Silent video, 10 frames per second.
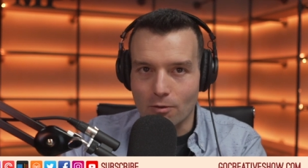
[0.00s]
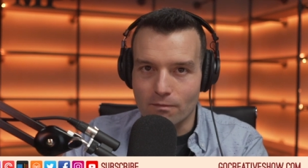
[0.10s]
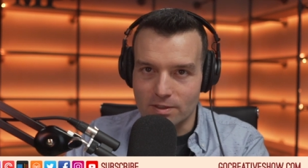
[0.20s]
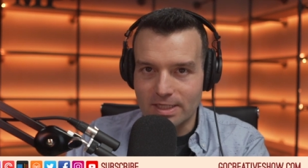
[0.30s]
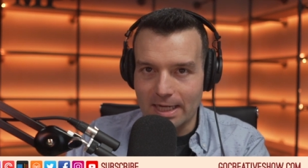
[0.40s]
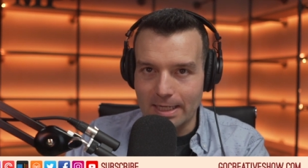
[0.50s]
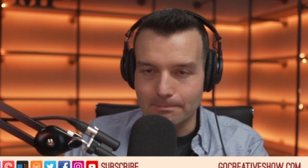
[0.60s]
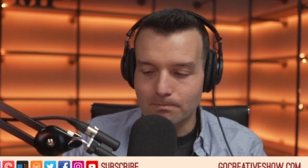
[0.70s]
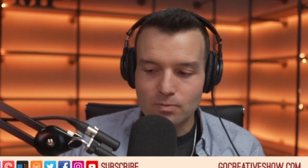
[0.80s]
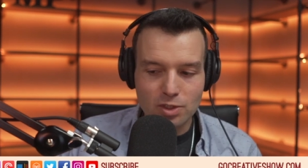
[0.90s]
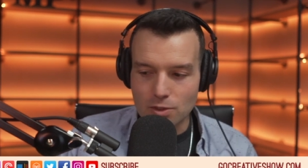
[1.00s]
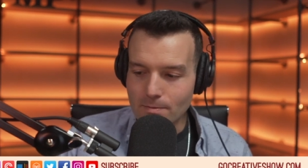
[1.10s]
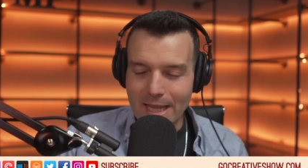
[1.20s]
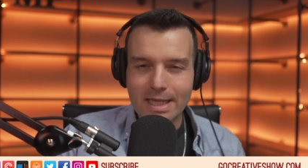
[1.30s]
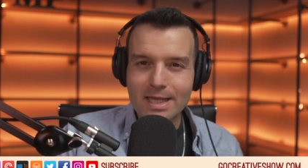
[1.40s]
over time? Do you
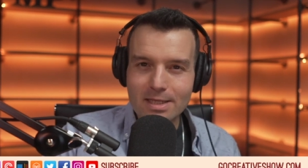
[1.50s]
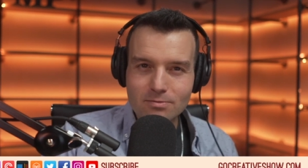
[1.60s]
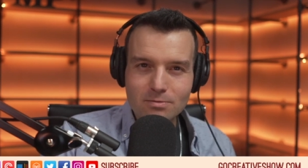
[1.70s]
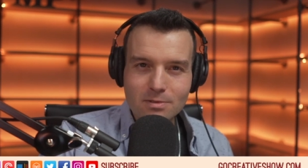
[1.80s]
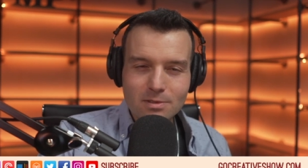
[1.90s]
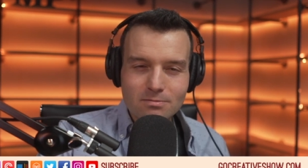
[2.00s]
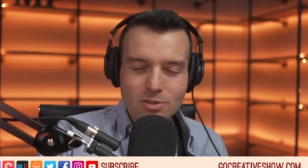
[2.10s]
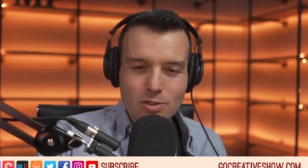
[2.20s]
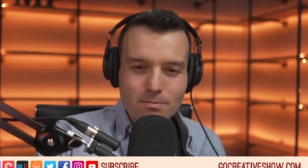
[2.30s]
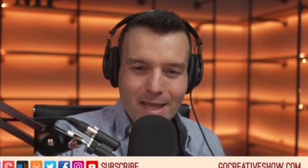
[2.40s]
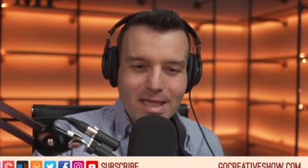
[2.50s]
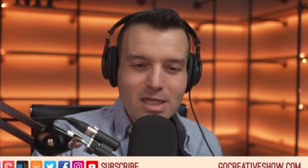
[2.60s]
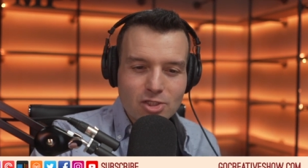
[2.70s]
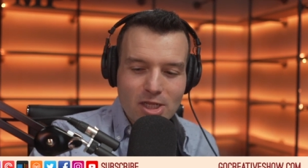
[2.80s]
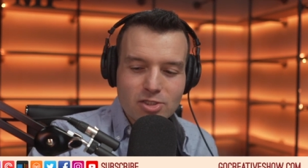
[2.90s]
make any do you make
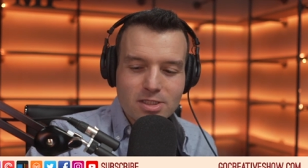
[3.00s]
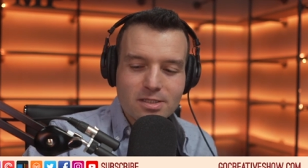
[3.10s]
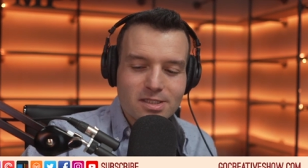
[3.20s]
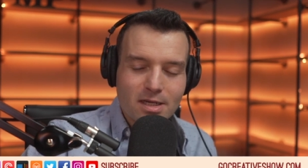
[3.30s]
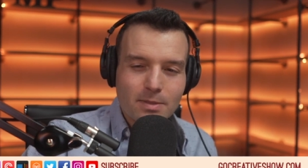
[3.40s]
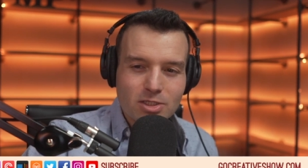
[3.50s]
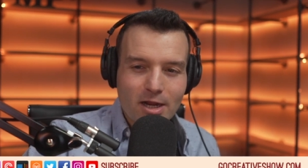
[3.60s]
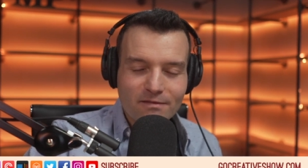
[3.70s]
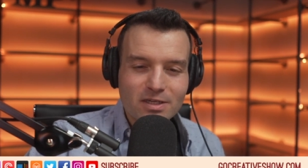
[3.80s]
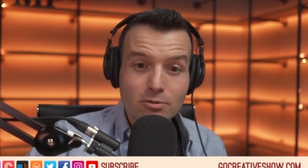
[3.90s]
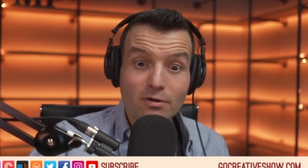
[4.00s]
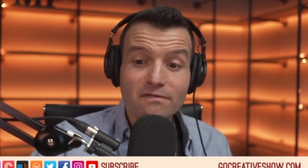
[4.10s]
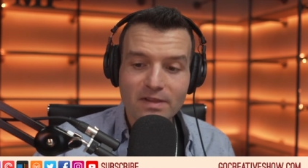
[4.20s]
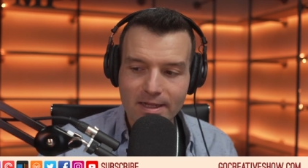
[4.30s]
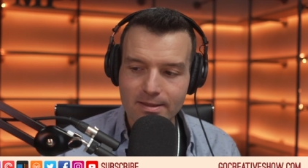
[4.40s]
any changes in the cinematography to
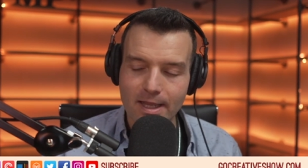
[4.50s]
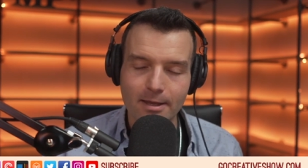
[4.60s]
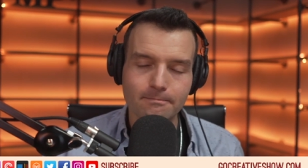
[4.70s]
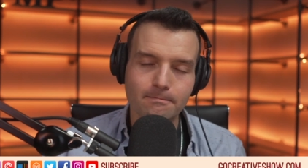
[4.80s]
reflect that?